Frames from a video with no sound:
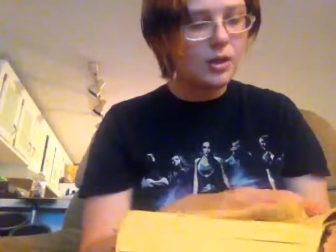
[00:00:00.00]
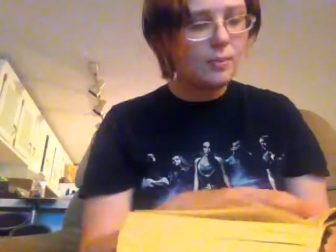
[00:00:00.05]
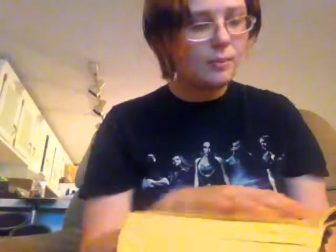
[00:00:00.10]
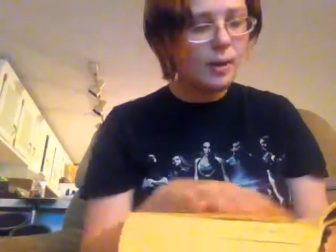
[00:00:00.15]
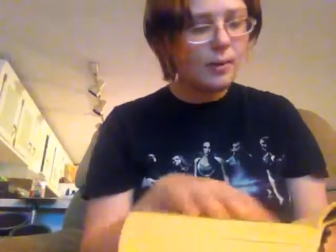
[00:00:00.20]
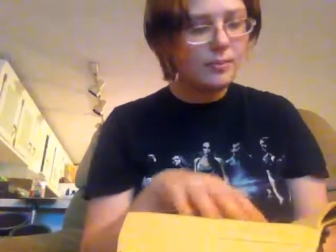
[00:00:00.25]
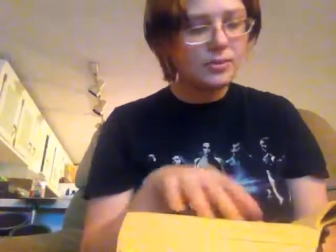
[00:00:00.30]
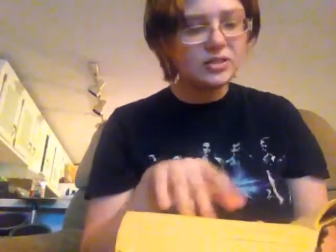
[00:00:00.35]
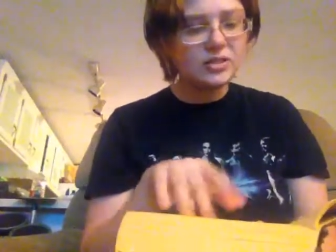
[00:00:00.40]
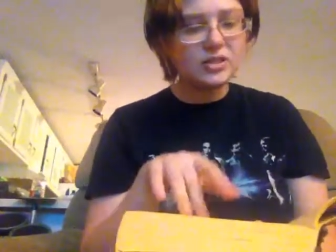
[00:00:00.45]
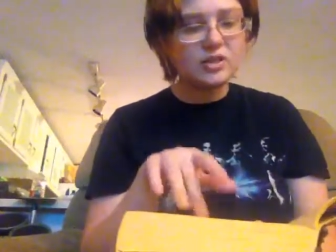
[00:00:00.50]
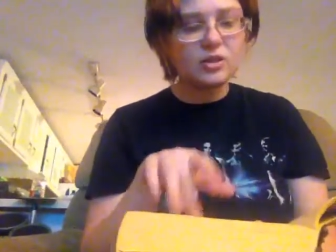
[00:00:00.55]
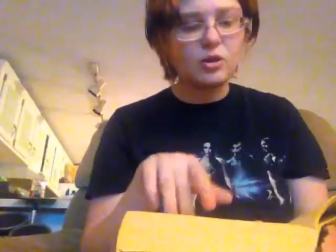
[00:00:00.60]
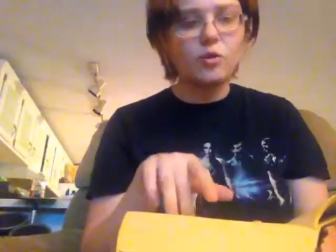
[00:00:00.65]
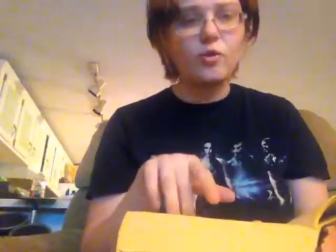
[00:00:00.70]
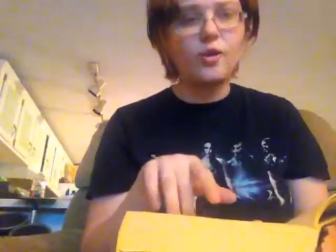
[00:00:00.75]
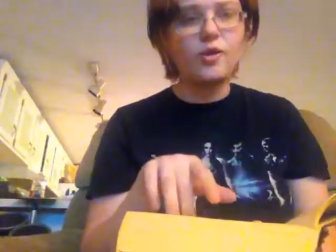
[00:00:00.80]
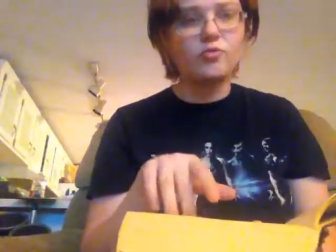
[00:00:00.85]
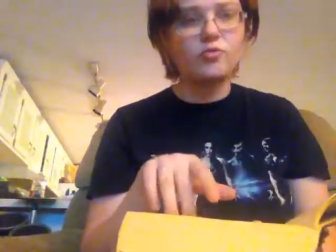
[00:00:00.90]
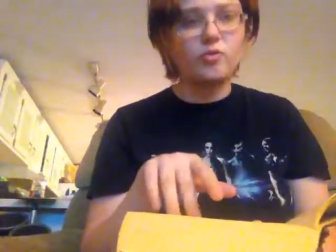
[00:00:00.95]
Mamma said the
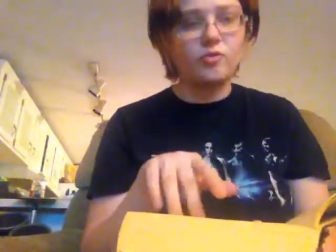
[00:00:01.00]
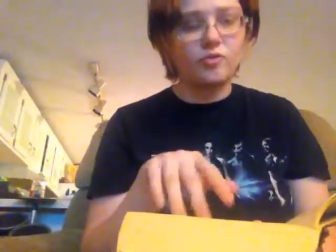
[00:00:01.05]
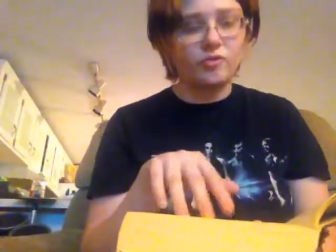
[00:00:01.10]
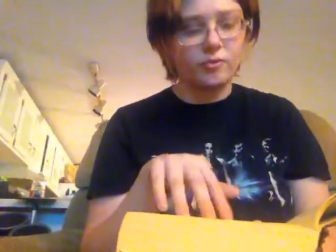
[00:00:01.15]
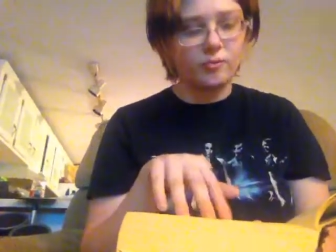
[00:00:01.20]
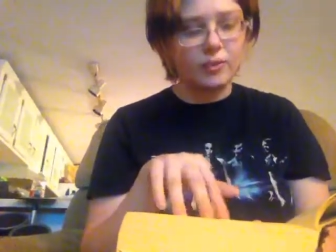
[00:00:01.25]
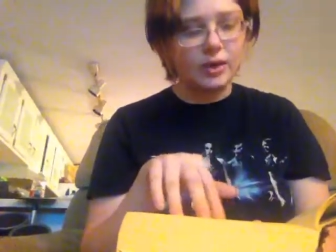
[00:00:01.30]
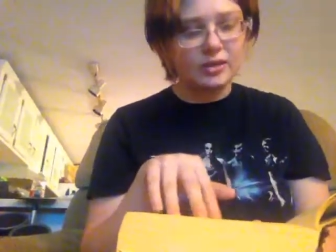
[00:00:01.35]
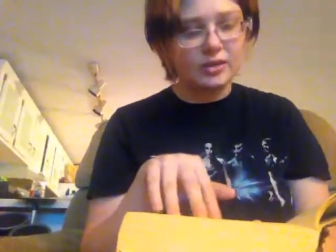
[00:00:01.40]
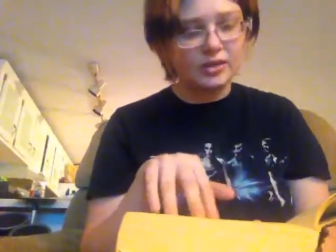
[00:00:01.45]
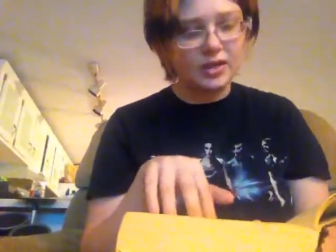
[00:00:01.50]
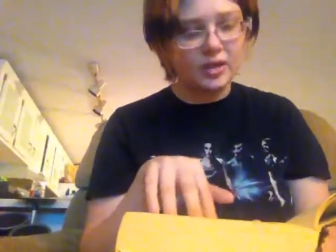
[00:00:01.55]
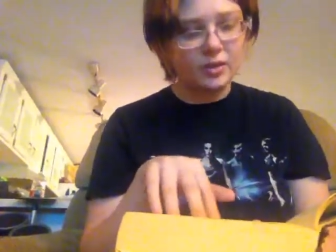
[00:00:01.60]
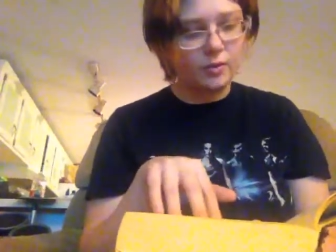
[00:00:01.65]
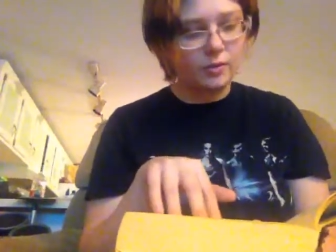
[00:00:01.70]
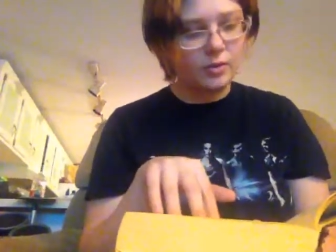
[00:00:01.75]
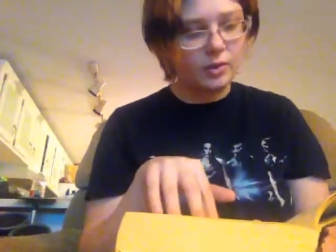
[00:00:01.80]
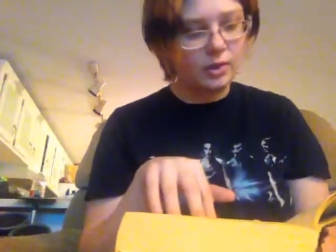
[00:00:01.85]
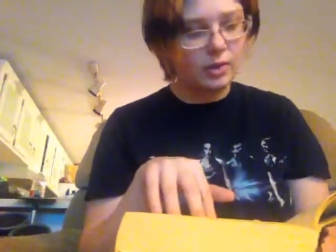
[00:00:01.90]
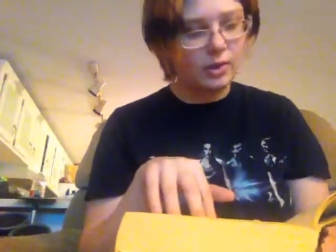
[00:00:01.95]
coins were for my
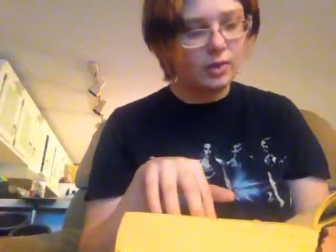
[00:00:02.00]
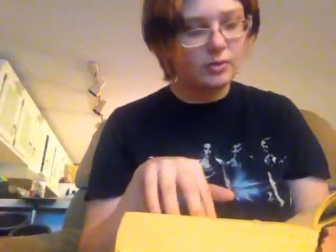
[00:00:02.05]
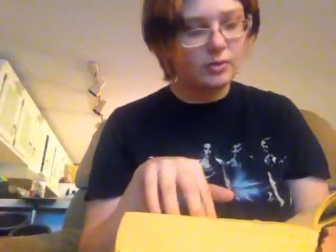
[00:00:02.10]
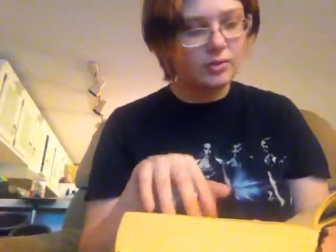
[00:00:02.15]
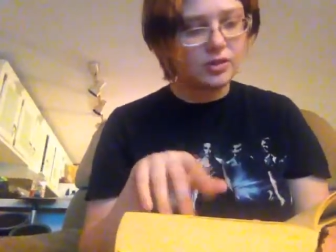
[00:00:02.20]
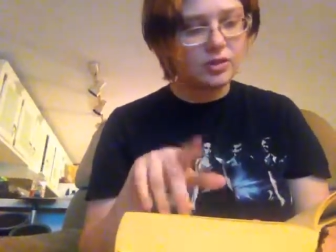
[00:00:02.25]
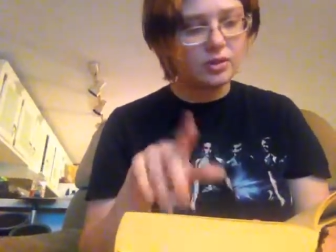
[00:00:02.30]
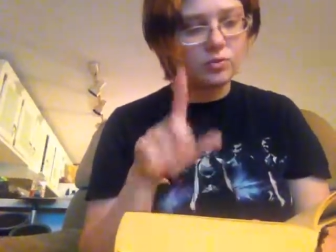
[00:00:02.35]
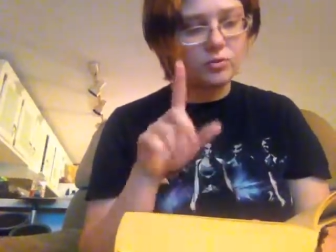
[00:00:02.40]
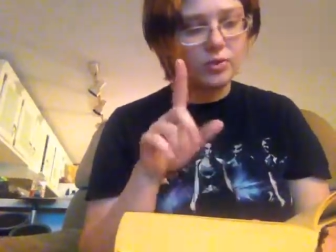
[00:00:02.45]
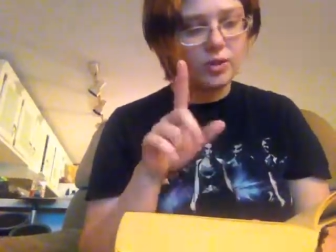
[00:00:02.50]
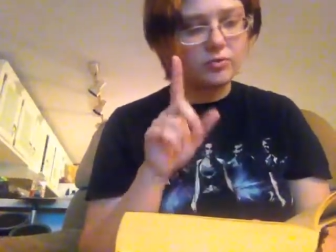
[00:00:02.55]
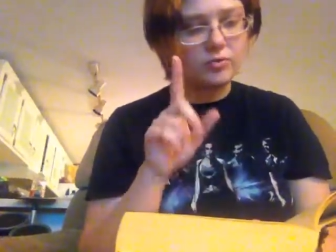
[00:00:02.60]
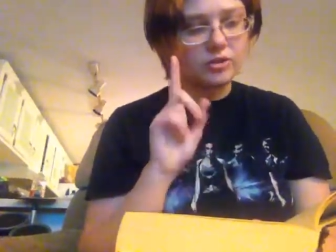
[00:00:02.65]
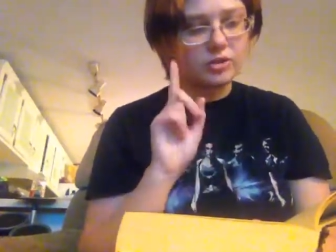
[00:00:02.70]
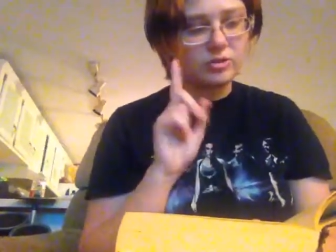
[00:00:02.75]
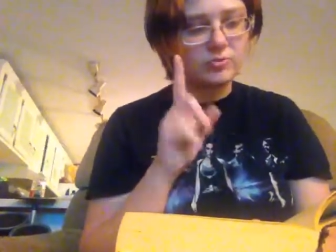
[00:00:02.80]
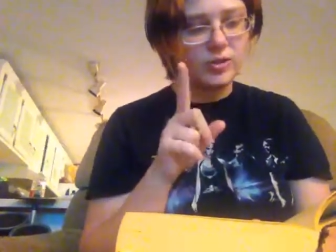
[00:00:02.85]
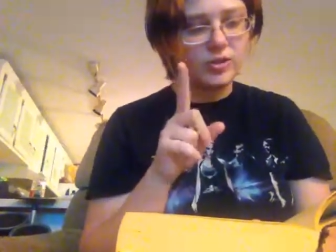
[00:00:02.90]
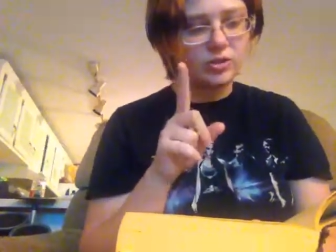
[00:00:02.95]
dowry, but that the ring
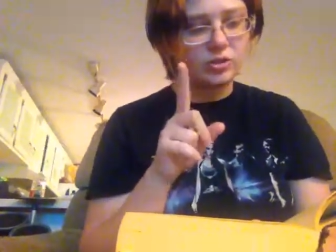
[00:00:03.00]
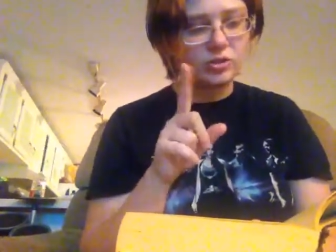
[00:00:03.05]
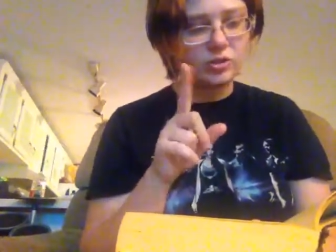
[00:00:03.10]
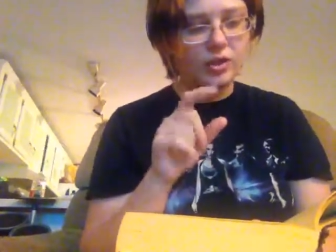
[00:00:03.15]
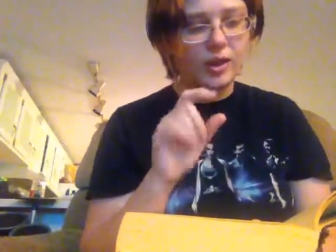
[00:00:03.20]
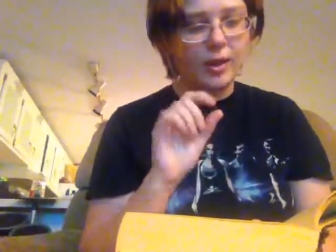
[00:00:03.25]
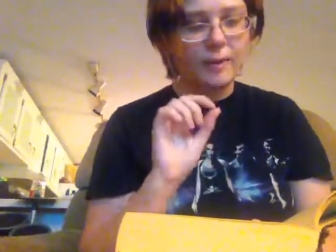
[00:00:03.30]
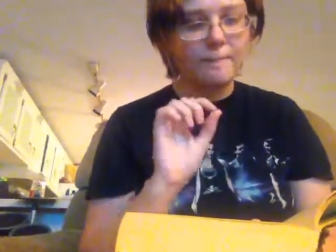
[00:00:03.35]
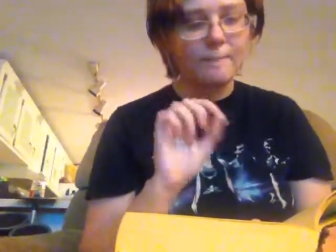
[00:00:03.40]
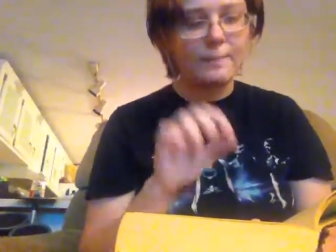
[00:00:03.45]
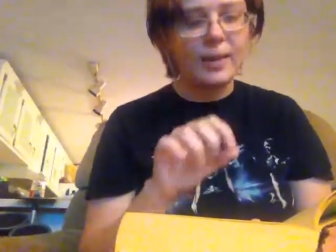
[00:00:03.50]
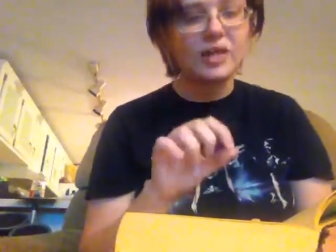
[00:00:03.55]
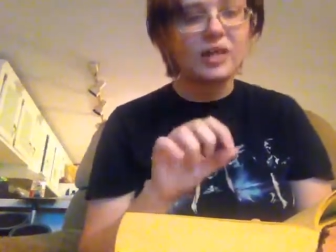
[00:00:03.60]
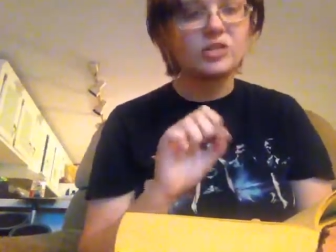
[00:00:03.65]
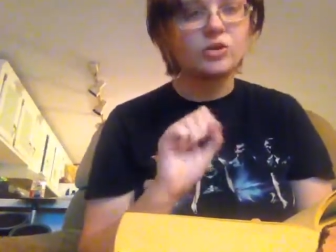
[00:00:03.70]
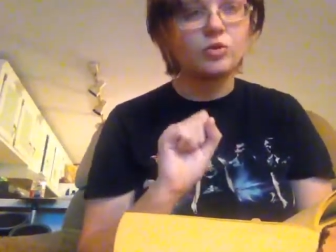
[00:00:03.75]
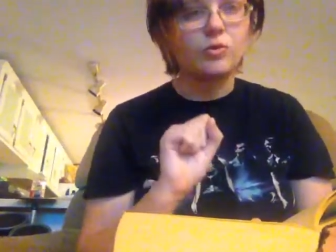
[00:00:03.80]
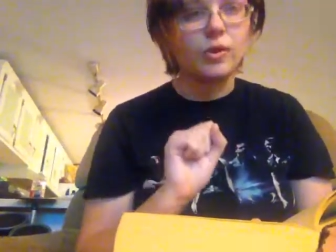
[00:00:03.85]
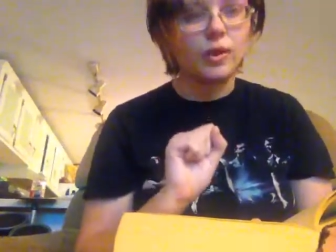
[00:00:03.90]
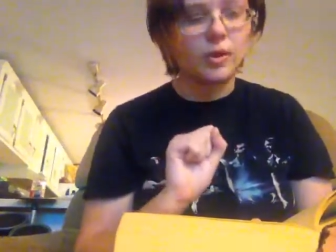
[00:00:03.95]
was special, a
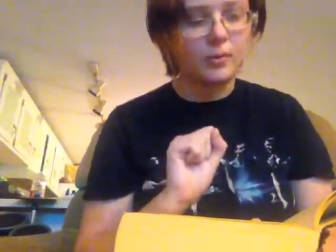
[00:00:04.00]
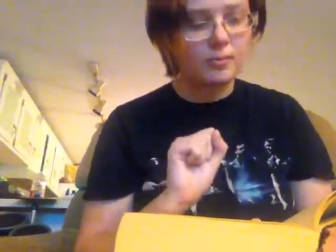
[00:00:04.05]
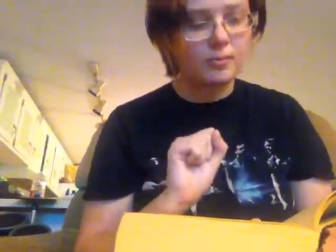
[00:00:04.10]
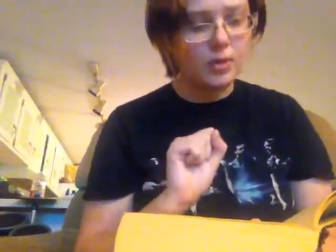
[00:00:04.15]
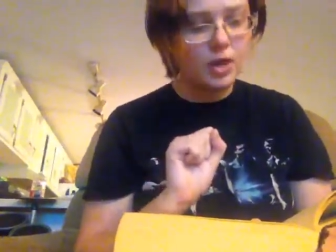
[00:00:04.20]
magic ring.